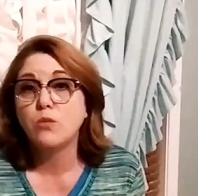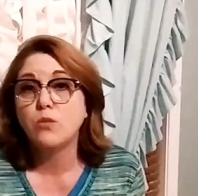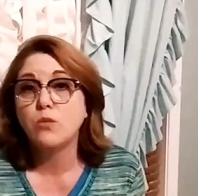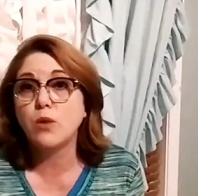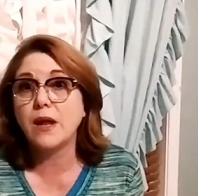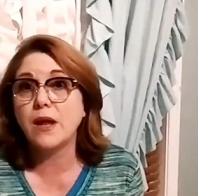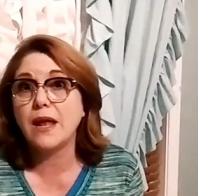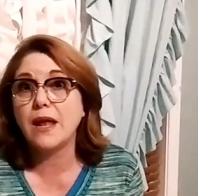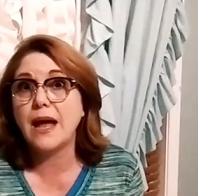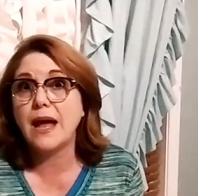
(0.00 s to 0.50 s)

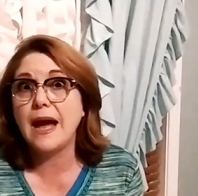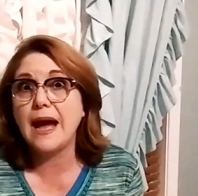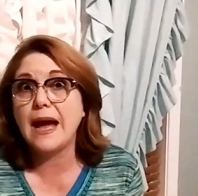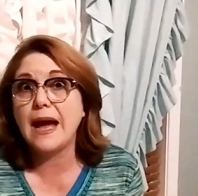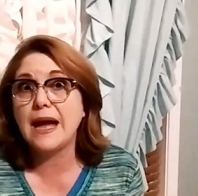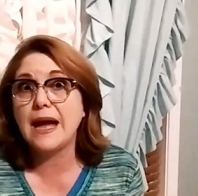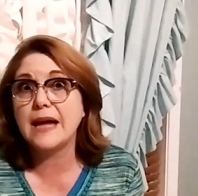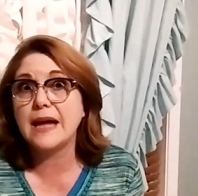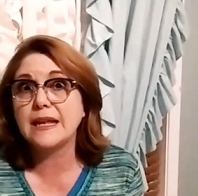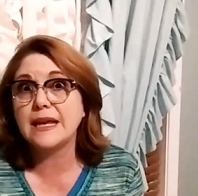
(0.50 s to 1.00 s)
Well,
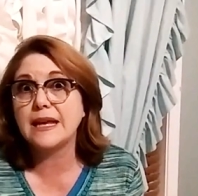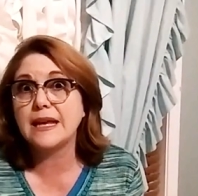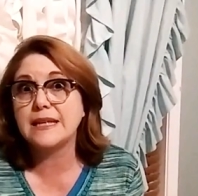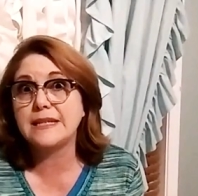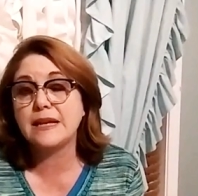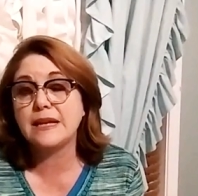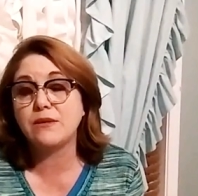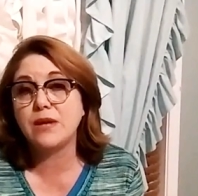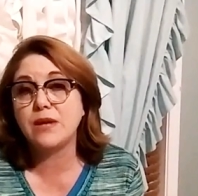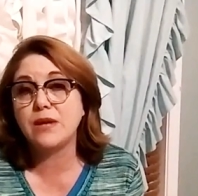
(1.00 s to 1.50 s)
I lay
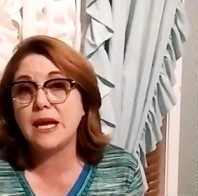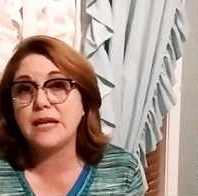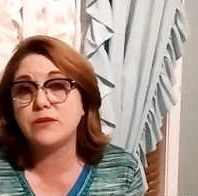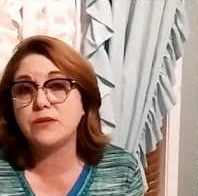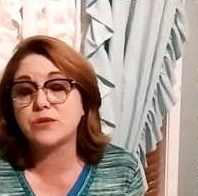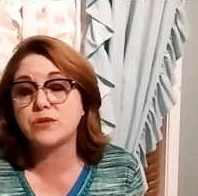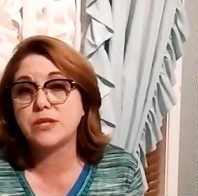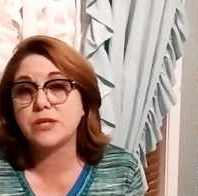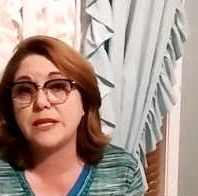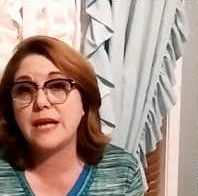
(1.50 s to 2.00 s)
down
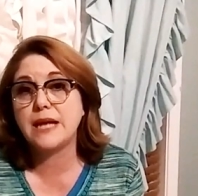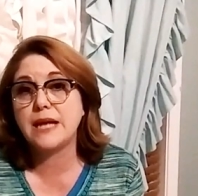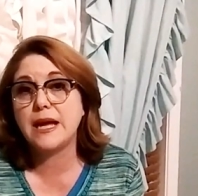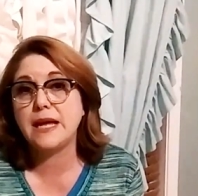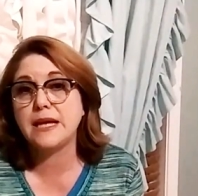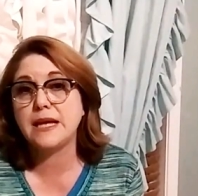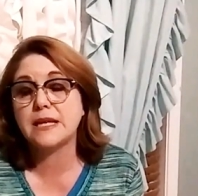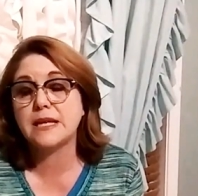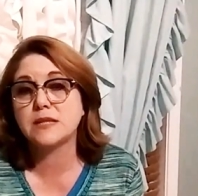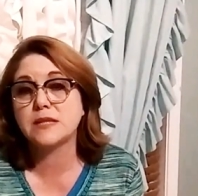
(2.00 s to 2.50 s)
later today
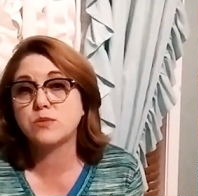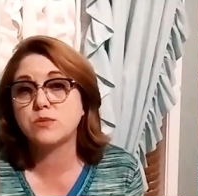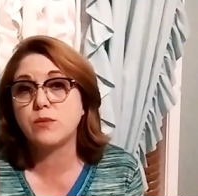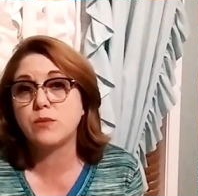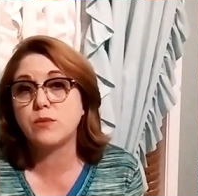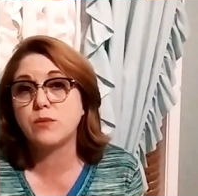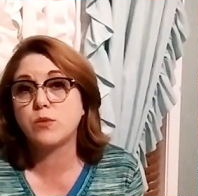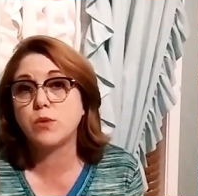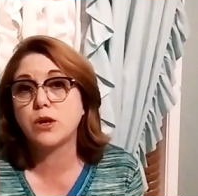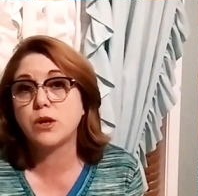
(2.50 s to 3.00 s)
because we
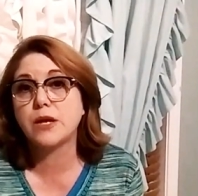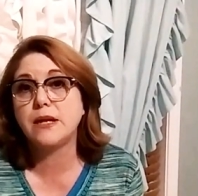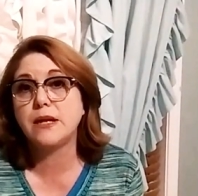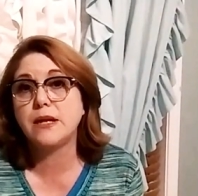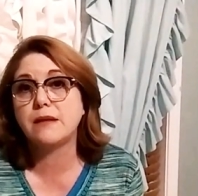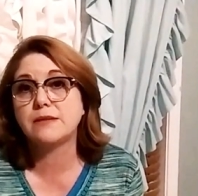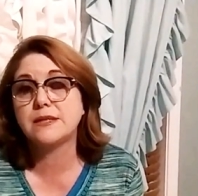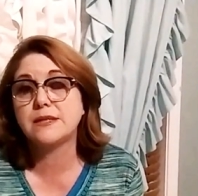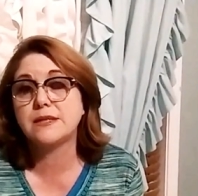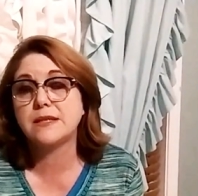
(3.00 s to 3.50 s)
were working
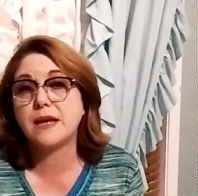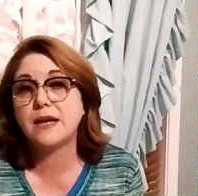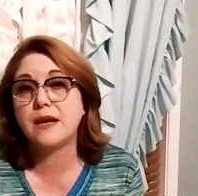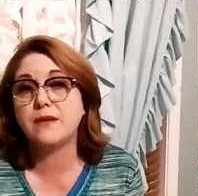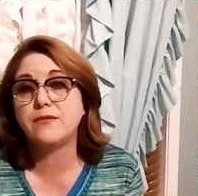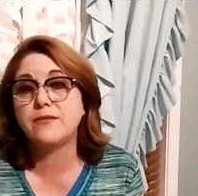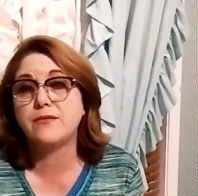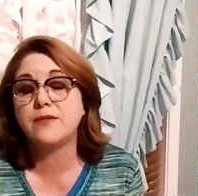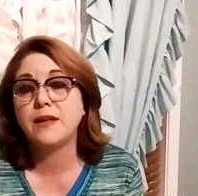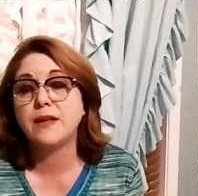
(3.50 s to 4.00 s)
on stuff